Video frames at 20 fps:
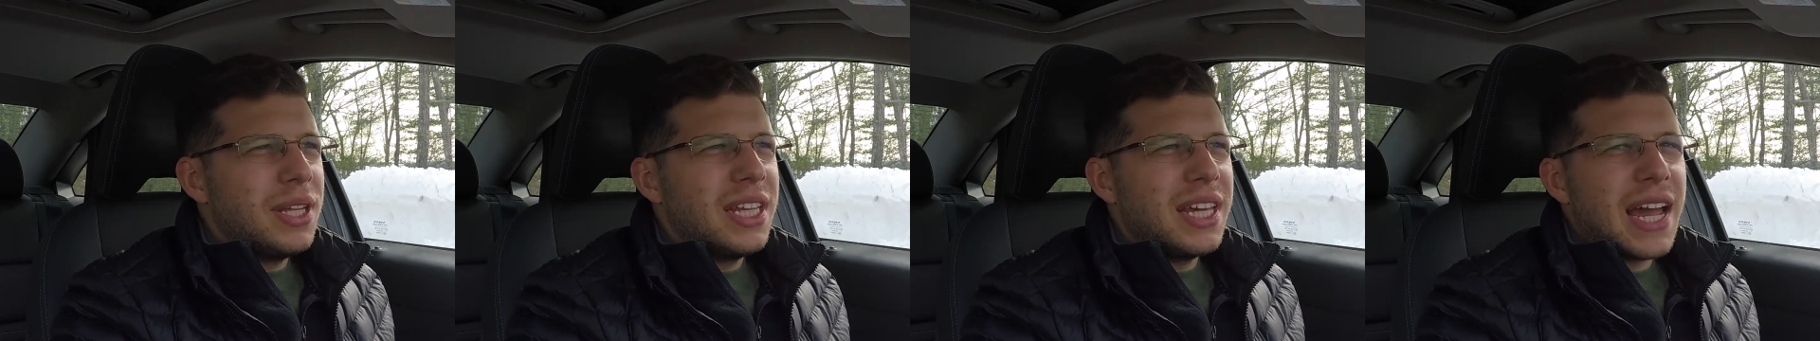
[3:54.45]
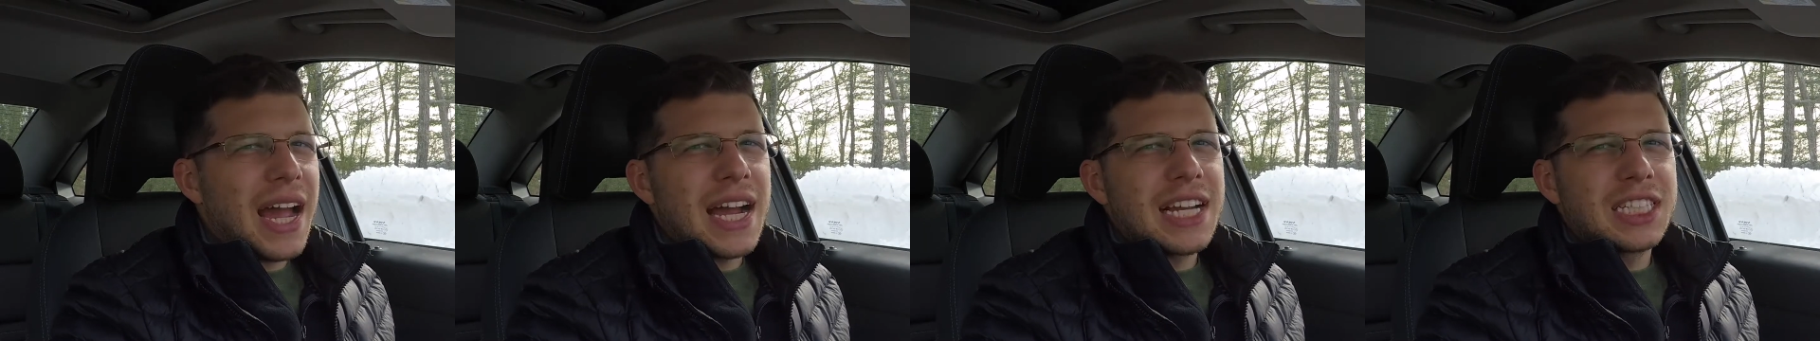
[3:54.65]

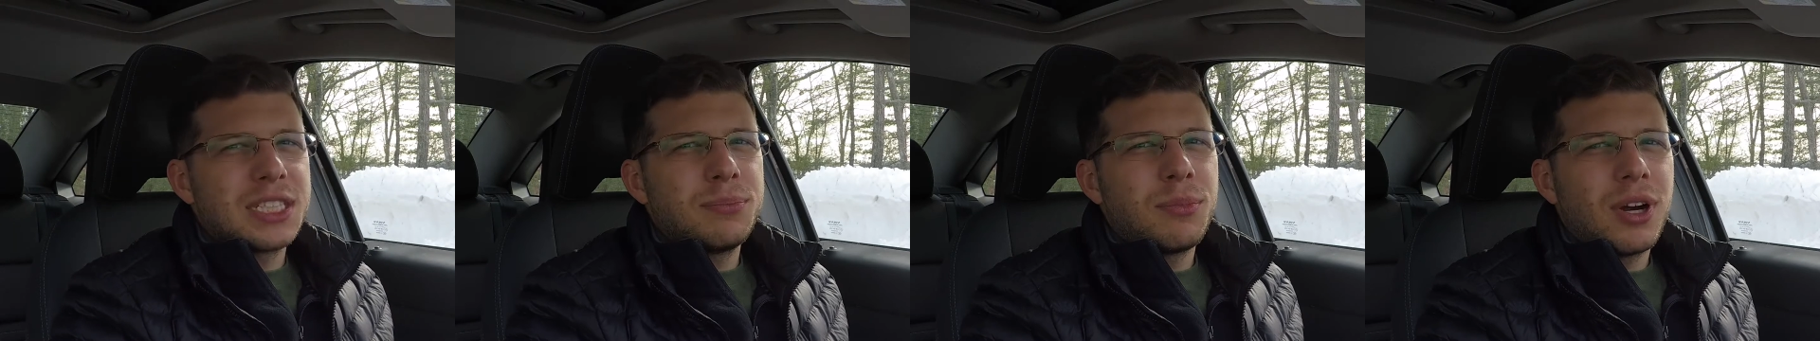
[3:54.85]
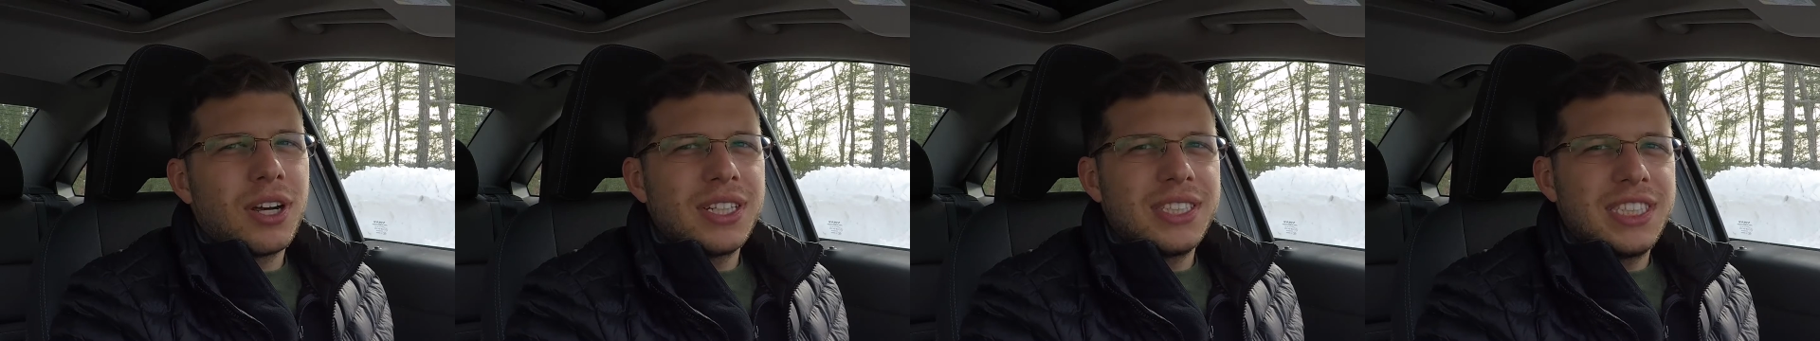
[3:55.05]
the Aston
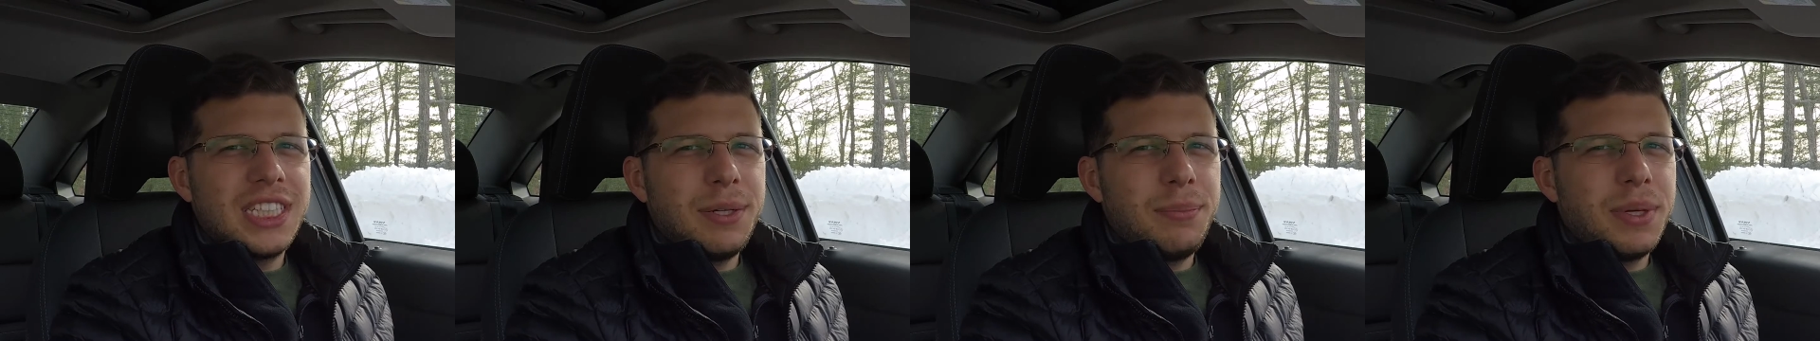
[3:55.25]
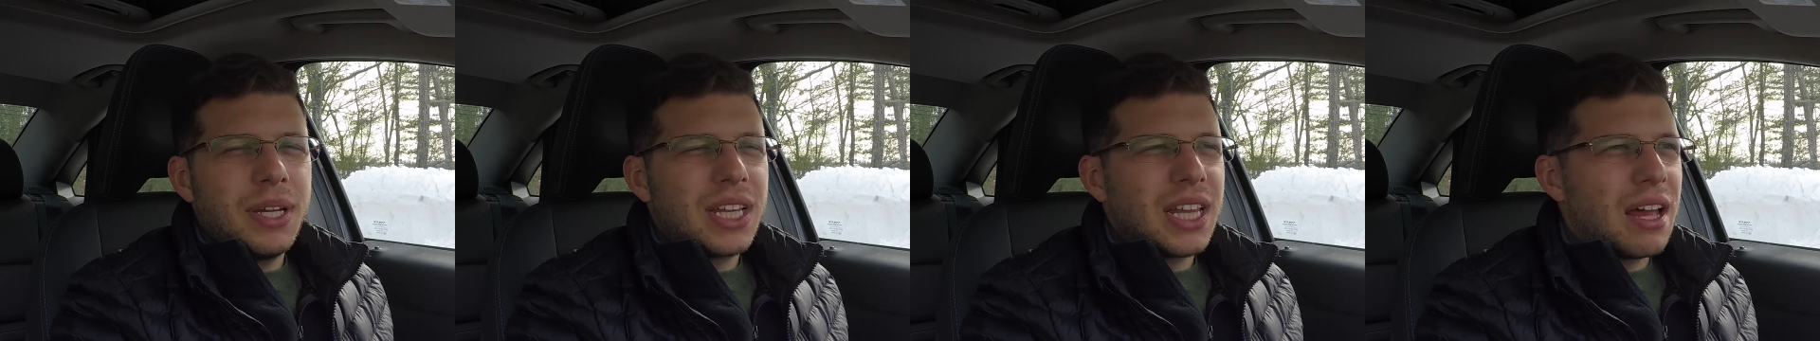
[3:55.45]
Martin
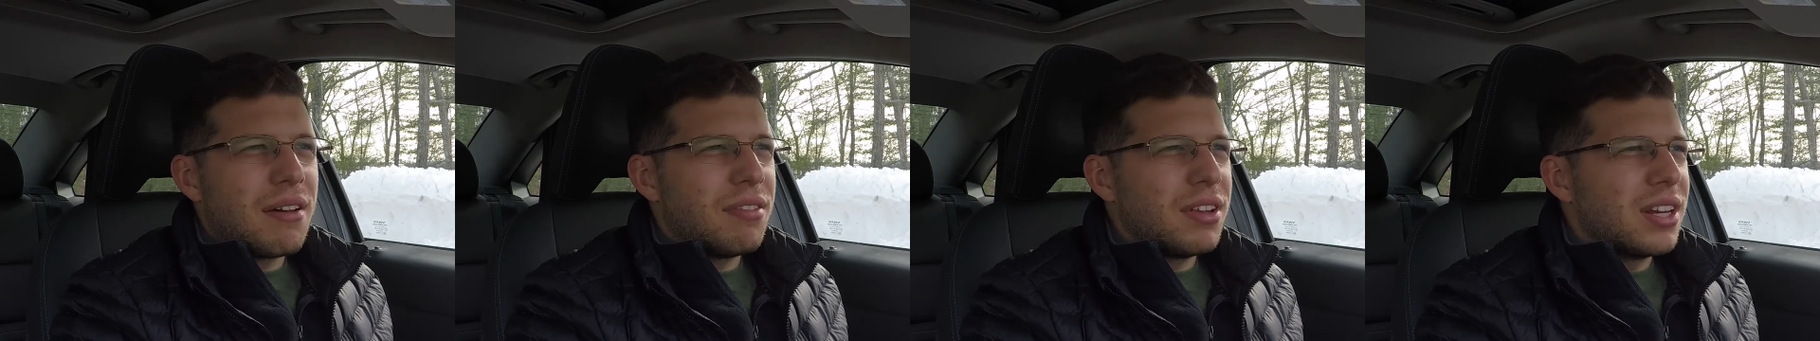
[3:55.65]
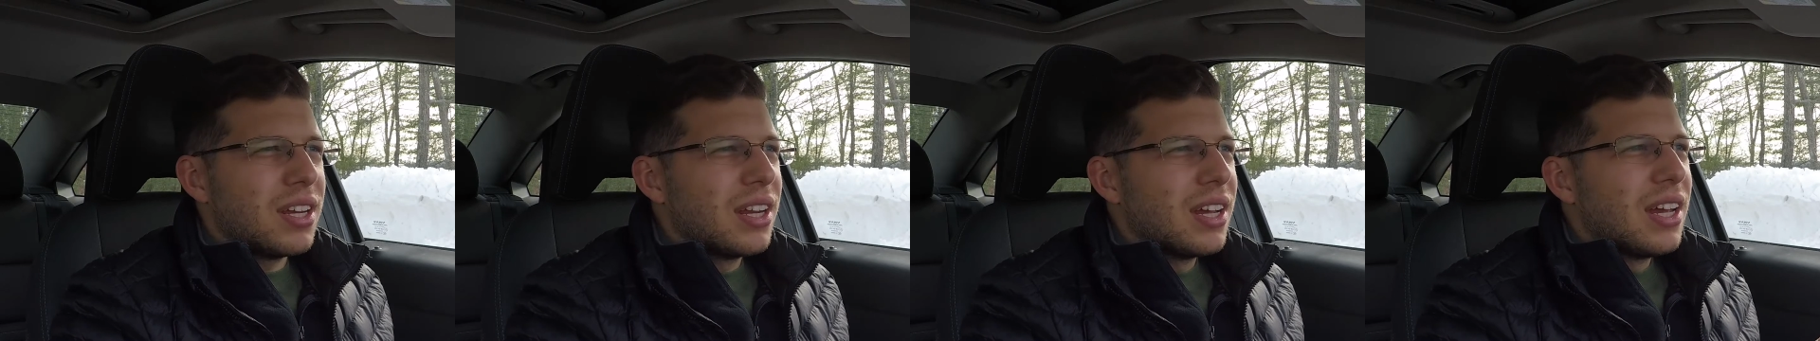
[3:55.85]

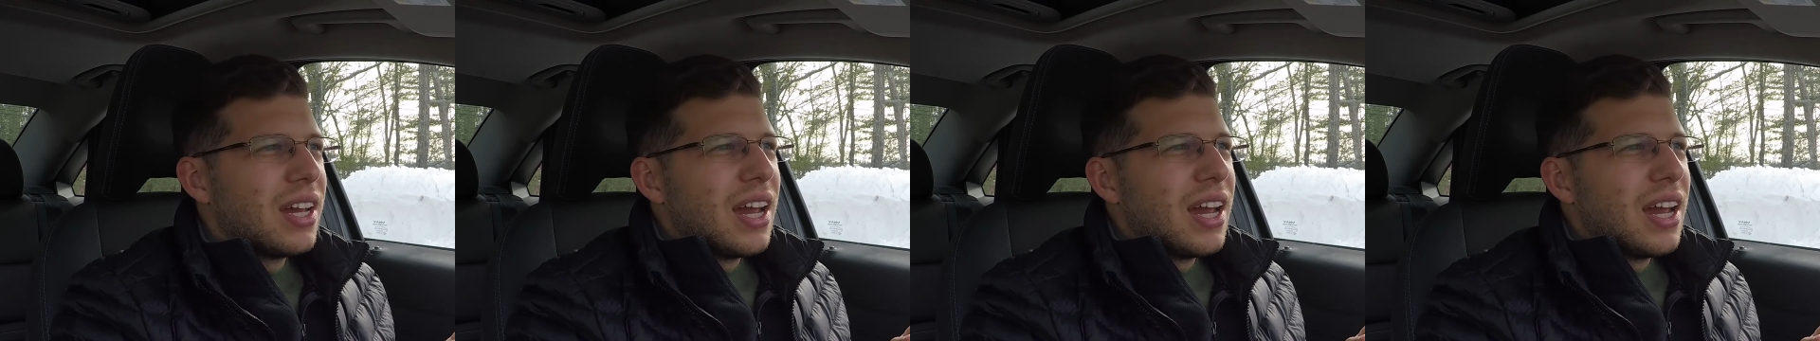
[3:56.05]
DB11.